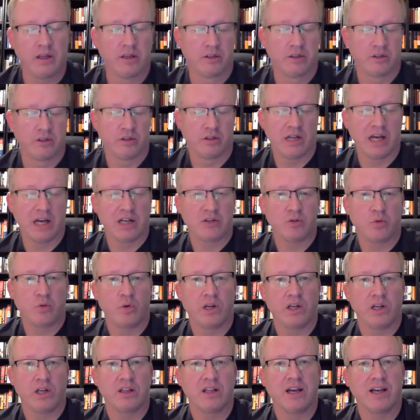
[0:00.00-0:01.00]
July
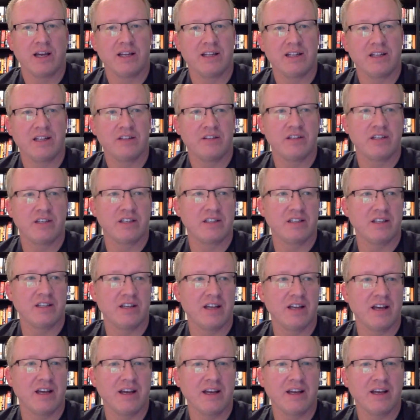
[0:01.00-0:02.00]
twentieth, nineteen sixty
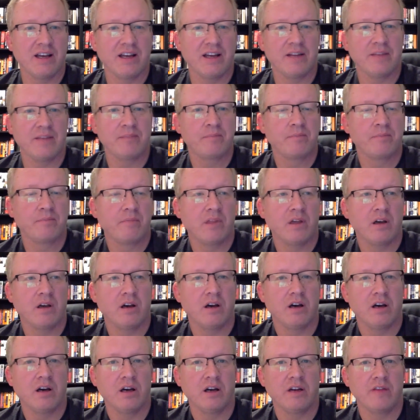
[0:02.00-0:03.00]
nine
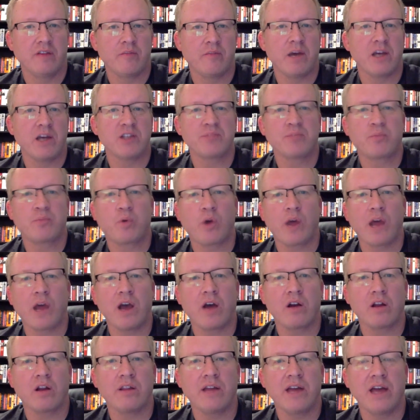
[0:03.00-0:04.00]
uh, everybody's
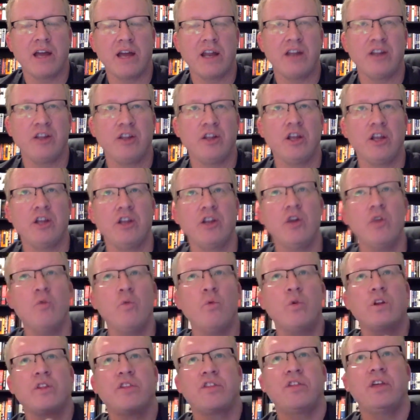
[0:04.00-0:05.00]
proud of that. And you don't
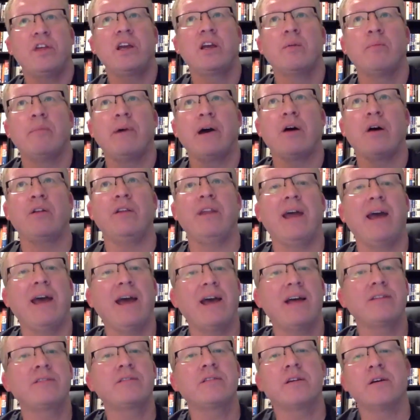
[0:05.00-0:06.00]
want to think about
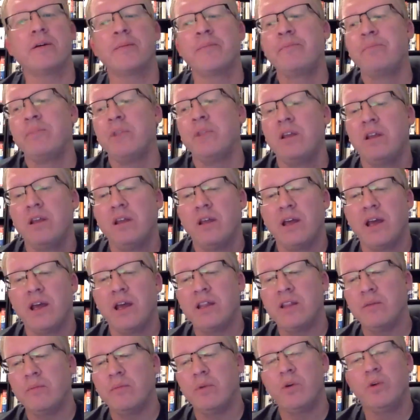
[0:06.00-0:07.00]
NASA
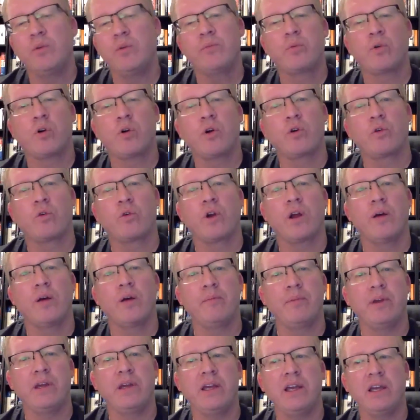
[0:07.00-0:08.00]
and the moon
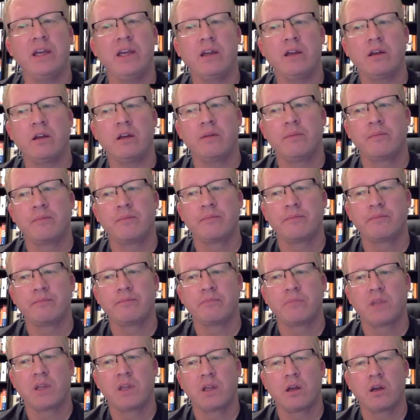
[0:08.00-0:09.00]
program being
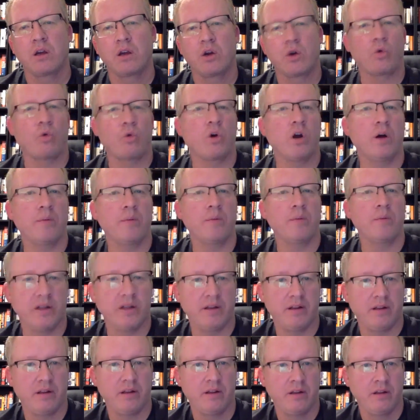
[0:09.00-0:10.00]

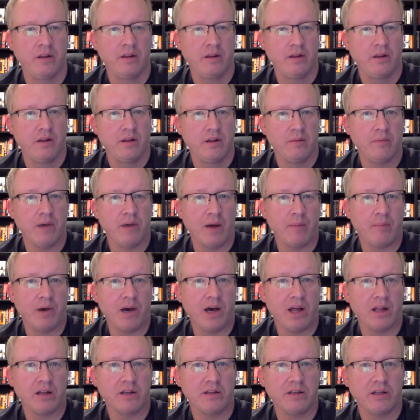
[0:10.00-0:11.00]
corrupted by
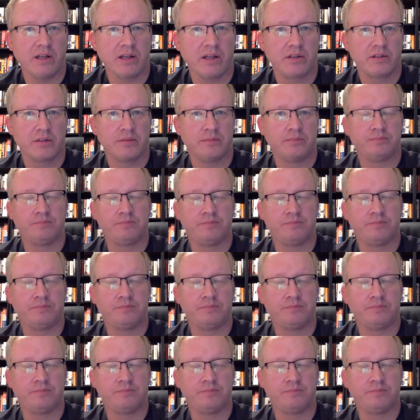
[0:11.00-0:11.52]
politics.